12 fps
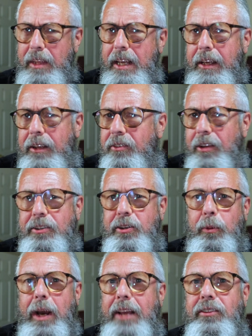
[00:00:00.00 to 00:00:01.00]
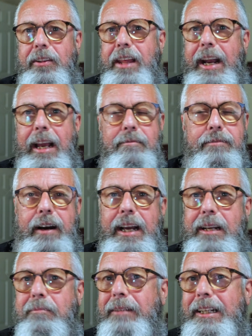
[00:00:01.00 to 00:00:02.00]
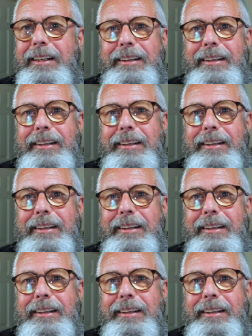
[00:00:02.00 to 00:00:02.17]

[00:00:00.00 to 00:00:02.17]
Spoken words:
in such a way so that I can find them.